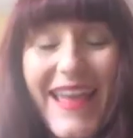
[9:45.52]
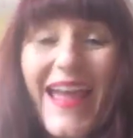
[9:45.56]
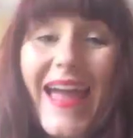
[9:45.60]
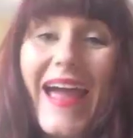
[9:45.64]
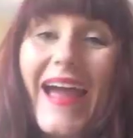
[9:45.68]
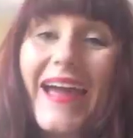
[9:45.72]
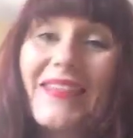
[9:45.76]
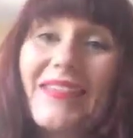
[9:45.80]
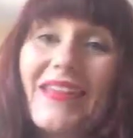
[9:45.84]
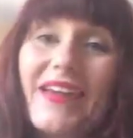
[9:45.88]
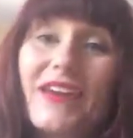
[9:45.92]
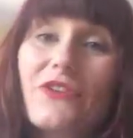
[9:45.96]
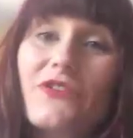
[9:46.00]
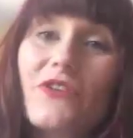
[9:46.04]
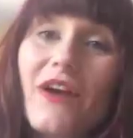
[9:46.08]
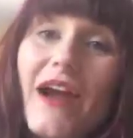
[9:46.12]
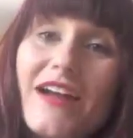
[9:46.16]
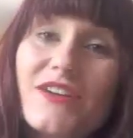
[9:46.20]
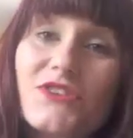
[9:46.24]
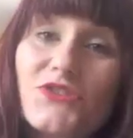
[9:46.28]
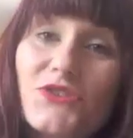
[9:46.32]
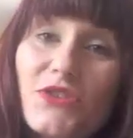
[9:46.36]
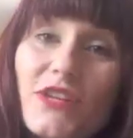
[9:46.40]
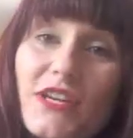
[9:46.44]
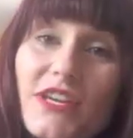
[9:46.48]
And then
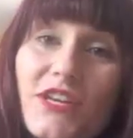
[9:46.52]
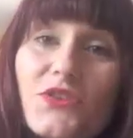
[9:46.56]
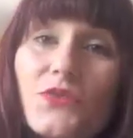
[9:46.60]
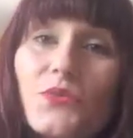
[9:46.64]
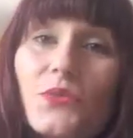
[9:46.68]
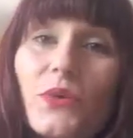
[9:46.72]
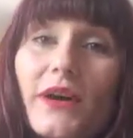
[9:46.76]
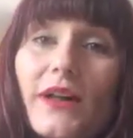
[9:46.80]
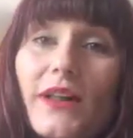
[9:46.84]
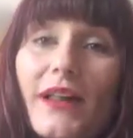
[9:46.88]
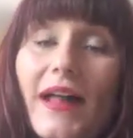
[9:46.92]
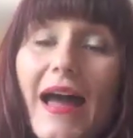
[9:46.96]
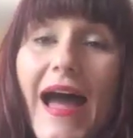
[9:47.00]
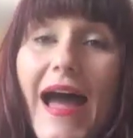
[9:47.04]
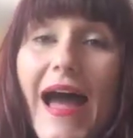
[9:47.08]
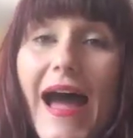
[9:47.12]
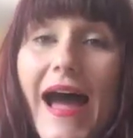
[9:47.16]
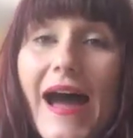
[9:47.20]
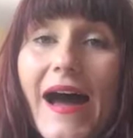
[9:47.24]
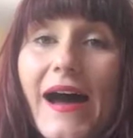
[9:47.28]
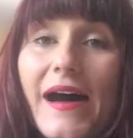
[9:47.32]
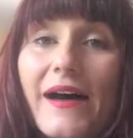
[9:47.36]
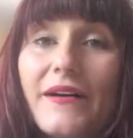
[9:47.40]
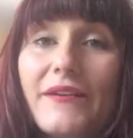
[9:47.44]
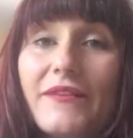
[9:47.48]
gradually you will
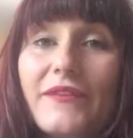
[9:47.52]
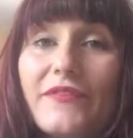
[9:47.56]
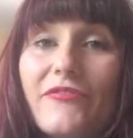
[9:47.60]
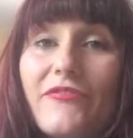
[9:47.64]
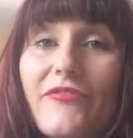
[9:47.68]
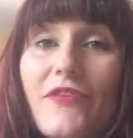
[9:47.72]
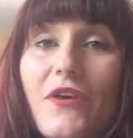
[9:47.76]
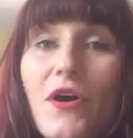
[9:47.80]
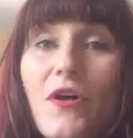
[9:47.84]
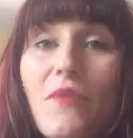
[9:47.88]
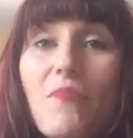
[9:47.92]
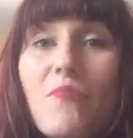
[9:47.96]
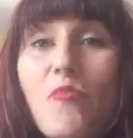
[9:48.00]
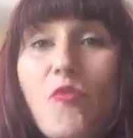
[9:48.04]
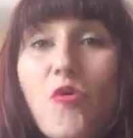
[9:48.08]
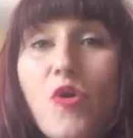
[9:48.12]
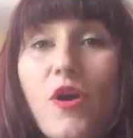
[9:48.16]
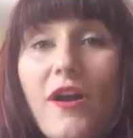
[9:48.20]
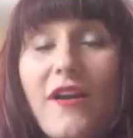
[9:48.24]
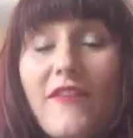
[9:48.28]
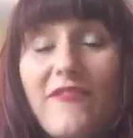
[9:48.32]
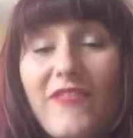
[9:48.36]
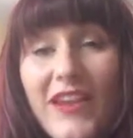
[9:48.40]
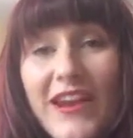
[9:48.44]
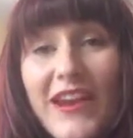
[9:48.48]
have
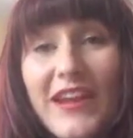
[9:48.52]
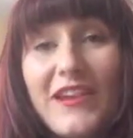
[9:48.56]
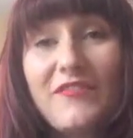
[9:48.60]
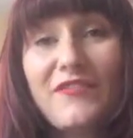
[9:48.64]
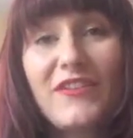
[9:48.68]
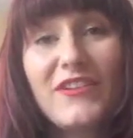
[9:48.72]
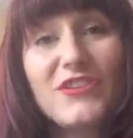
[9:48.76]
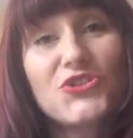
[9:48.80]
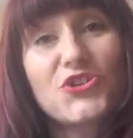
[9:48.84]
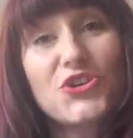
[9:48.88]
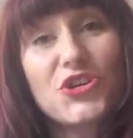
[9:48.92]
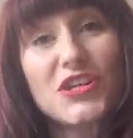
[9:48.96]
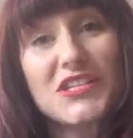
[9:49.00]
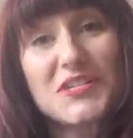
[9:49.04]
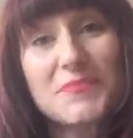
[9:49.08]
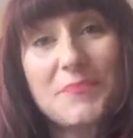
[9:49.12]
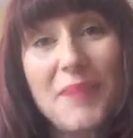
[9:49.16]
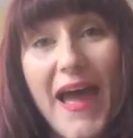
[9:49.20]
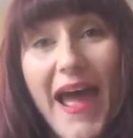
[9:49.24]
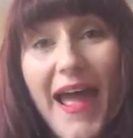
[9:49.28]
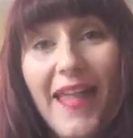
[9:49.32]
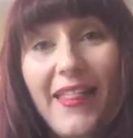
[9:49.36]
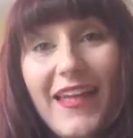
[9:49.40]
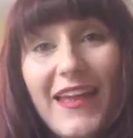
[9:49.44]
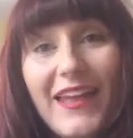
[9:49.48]
more of an adventurous
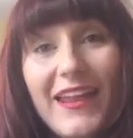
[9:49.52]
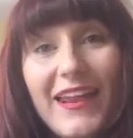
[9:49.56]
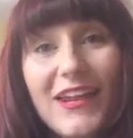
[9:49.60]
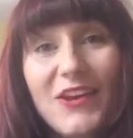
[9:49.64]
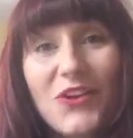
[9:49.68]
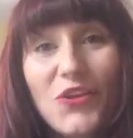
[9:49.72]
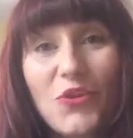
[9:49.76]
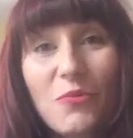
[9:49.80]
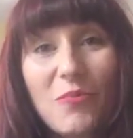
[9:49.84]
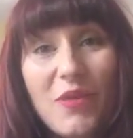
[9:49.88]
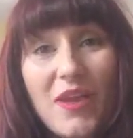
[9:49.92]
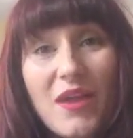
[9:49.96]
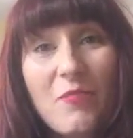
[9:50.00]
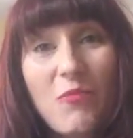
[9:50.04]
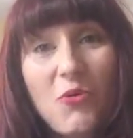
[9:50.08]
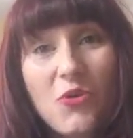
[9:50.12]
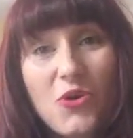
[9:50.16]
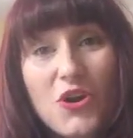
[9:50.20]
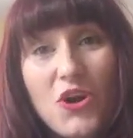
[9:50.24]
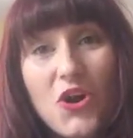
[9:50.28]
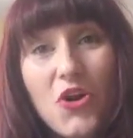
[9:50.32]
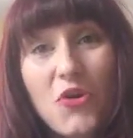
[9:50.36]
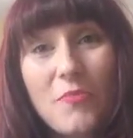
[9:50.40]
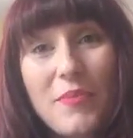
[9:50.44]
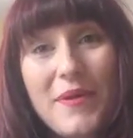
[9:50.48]
palate and you'll be
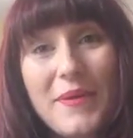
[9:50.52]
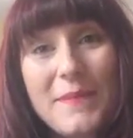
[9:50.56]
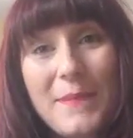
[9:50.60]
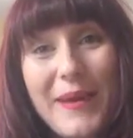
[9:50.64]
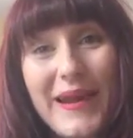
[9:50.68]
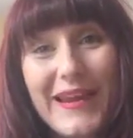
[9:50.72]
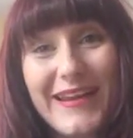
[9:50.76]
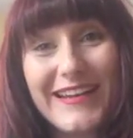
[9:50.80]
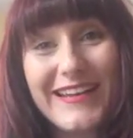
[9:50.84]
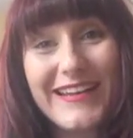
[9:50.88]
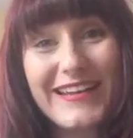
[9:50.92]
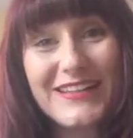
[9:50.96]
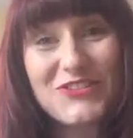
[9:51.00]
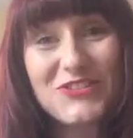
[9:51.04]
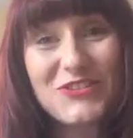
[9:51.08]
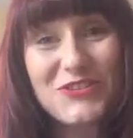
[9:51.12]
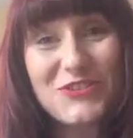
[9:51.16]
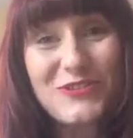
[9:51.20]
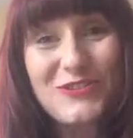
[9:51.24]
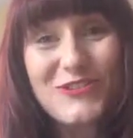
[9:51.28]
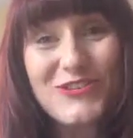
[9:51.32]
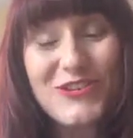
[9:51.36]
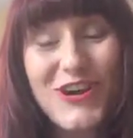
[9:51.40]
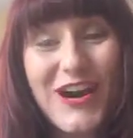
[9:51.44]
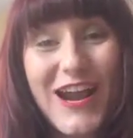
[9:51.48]
more open-minded
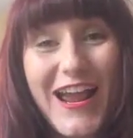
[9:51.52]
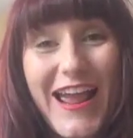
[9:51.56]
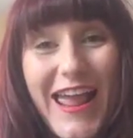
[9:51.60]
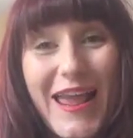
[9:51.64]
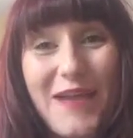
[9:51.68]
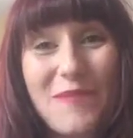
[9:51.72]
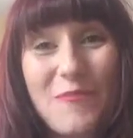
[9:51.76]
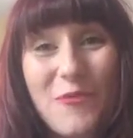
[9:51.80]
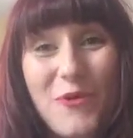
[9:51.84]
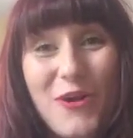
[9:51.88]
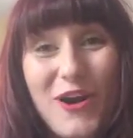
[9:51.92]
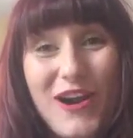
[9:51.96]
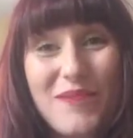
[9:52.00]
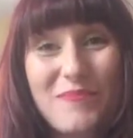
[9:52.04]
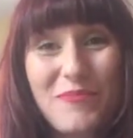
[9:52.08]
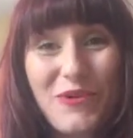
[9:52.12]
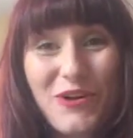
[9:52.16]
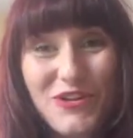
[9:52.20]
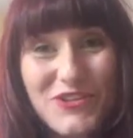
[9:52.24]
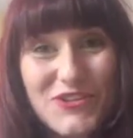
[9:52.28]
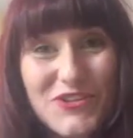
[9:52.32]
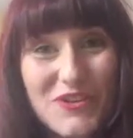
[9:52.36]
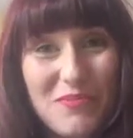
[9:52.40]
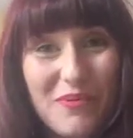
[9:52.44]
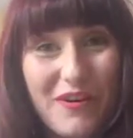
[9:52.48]
to trying more and more
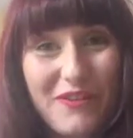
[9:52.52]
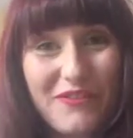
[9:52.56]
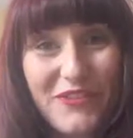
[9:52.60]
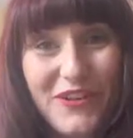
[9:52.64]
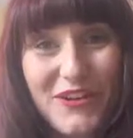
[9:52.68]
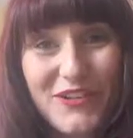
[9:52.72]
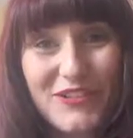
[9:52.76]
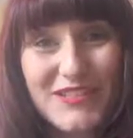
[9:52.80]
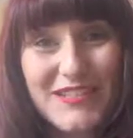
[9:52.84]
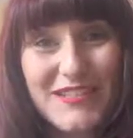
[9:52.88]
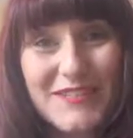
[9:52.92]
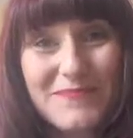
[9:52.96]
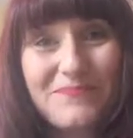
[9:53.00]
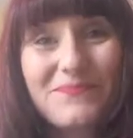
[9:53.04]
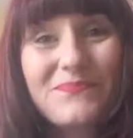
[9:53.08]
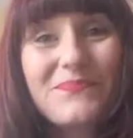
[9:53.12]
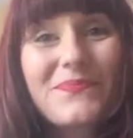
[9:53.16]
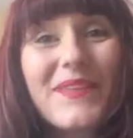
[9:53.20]
superfoods.